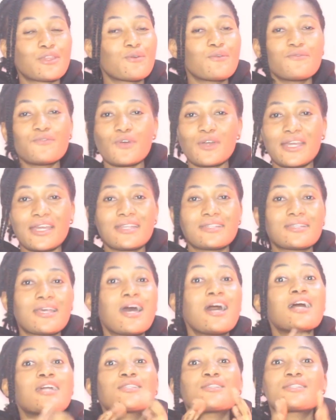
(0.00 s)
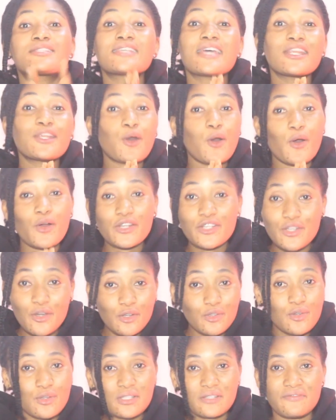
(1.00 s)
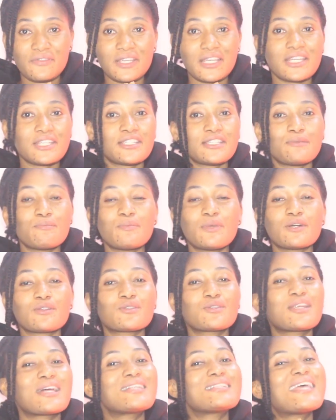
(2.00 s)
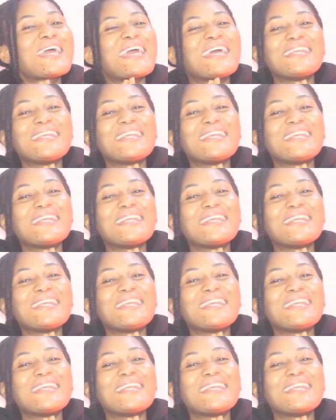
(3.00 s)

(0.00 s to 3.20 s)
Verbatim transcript: Don't forget to turn on your notification bell so that